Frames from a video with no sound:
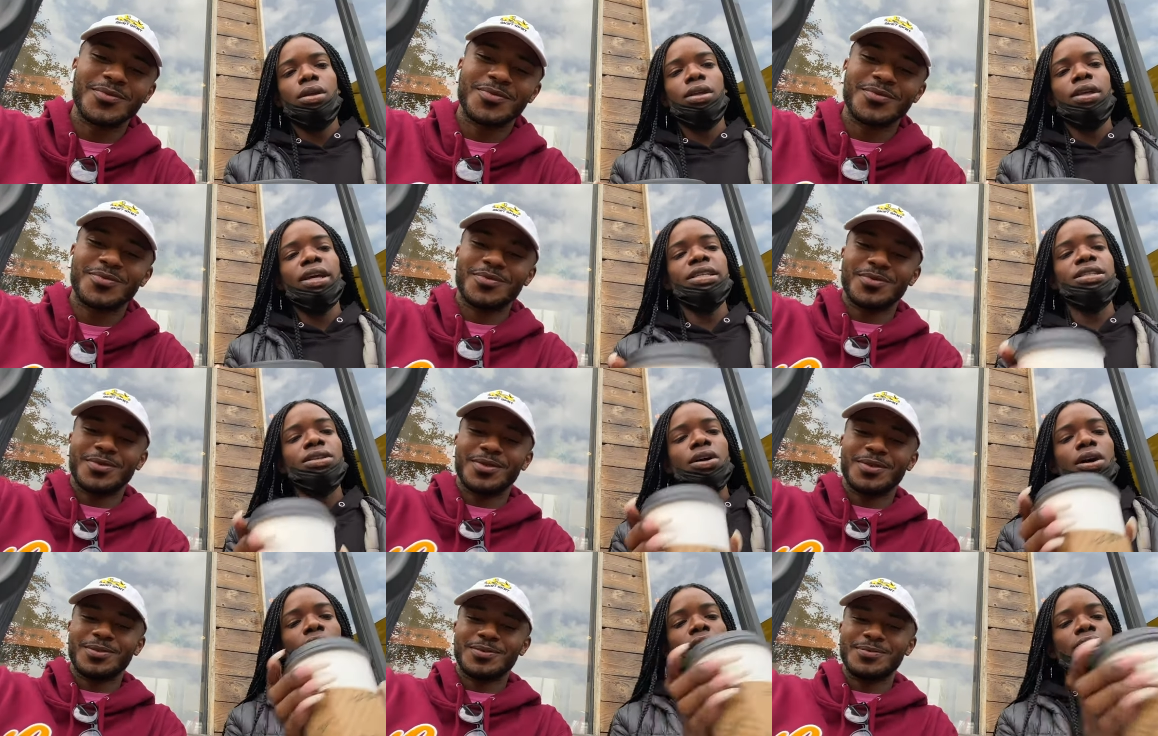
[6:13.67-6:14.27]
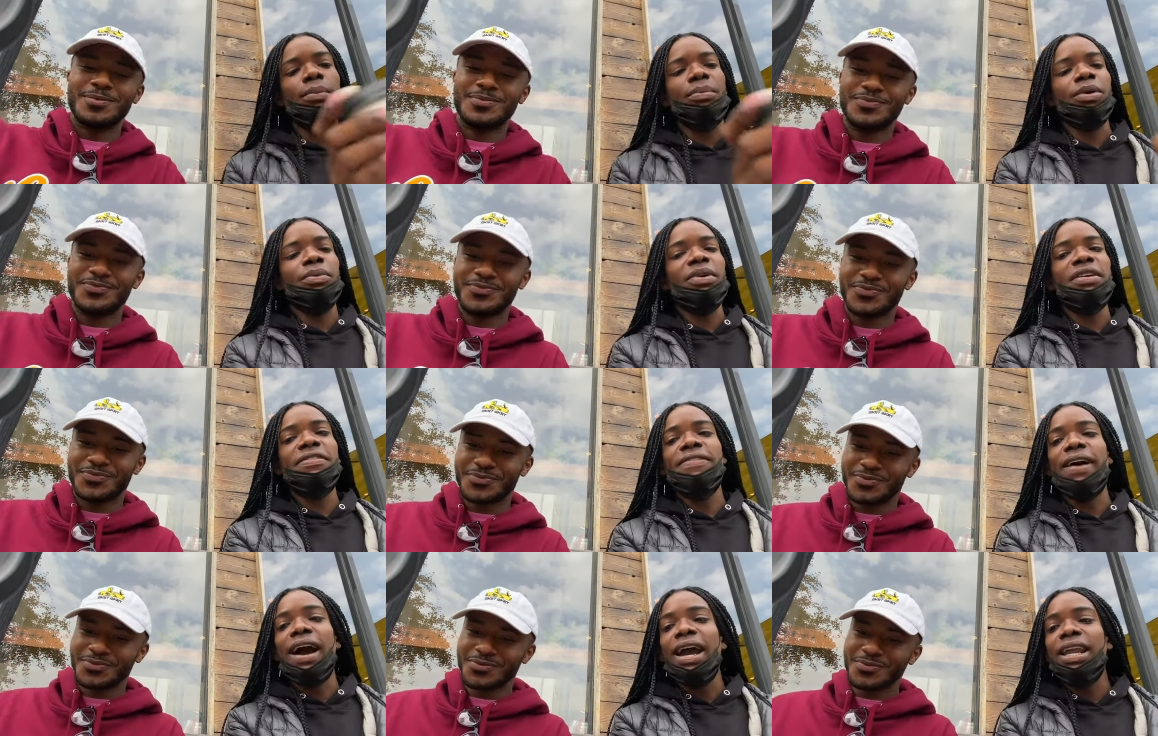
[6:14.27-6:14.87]
Speaker 1: Yes, God, but we
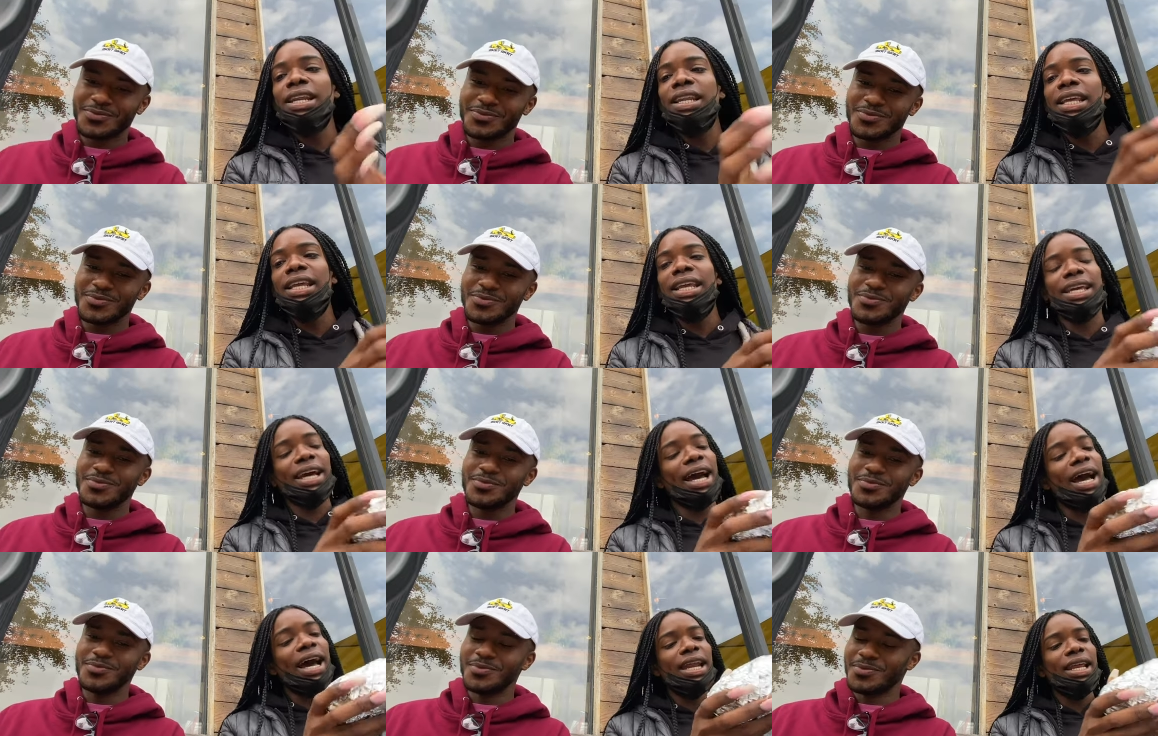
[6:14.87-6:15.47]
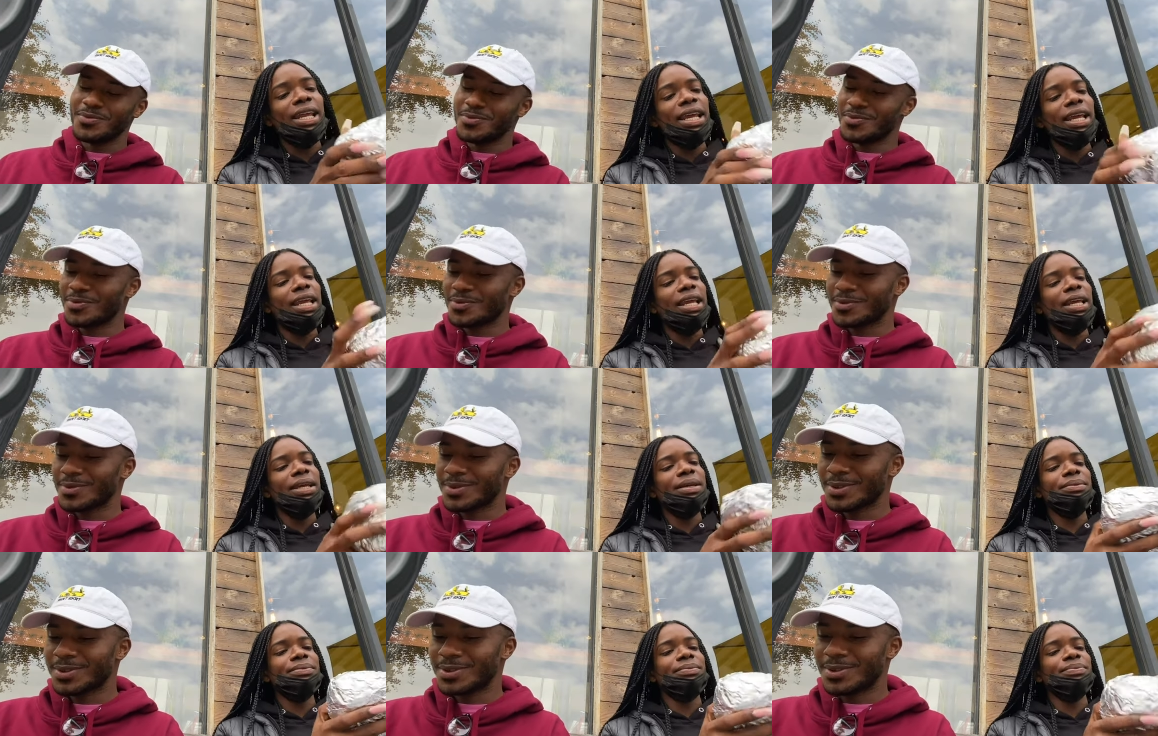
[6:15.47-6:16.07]
finally got it.
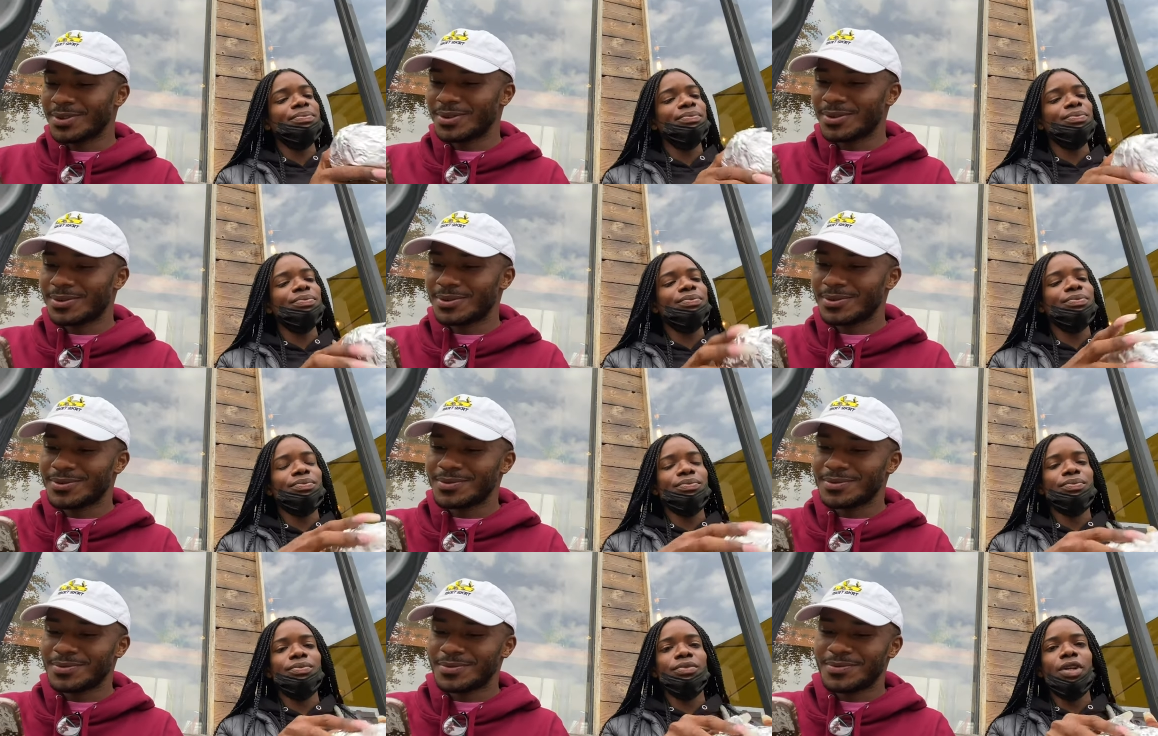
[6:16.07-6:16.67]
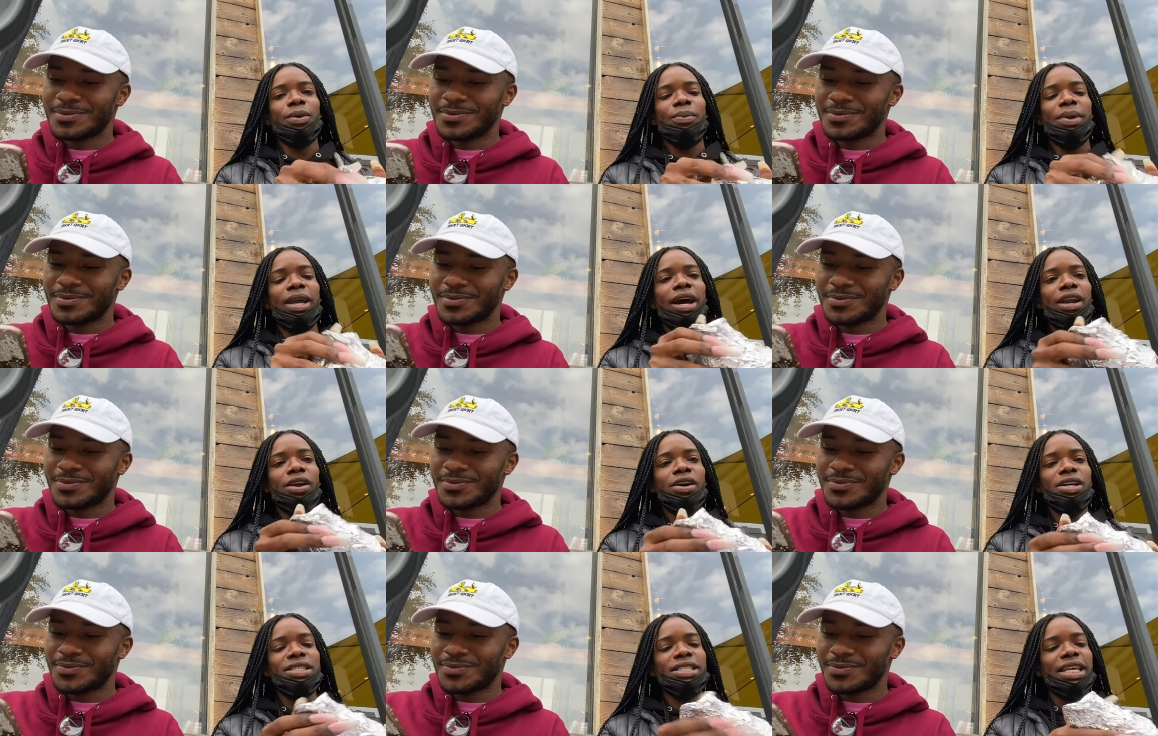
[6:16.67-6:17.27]
We
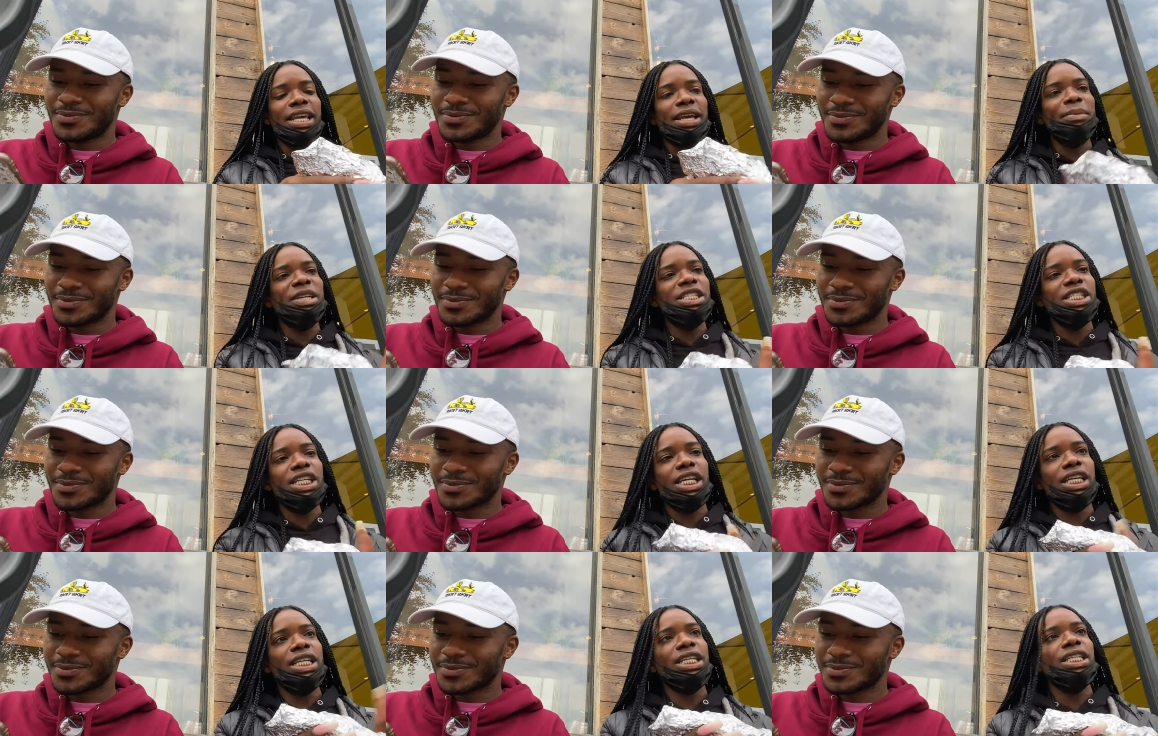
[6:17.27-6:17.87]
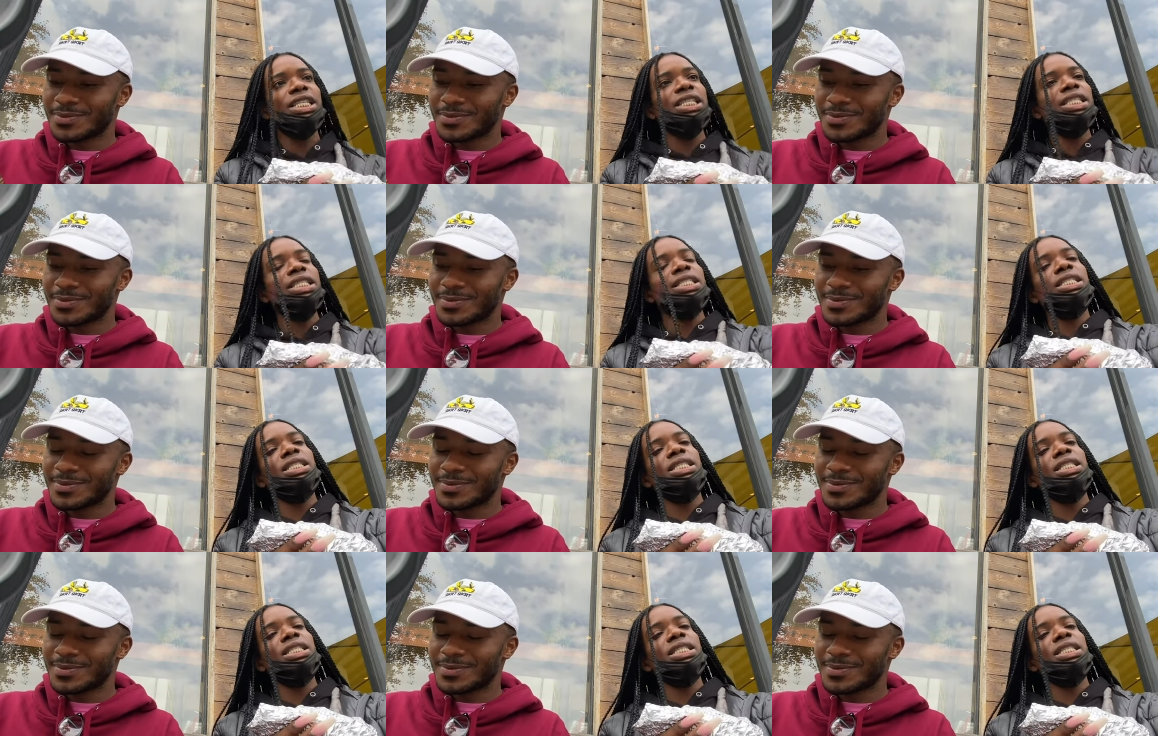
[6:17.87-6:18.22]
got our sandwiches.